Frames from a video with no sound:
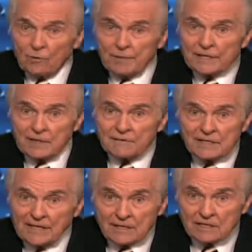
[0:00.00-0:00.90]
remission of
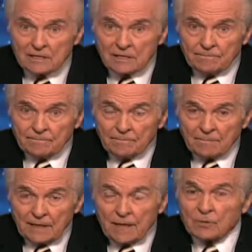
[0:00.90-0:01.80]
sins.
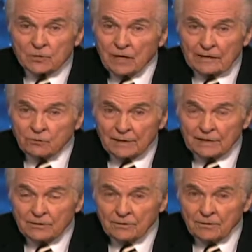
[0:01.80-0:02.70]
Hebrews
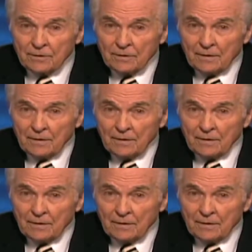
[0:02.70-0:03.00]
9:22.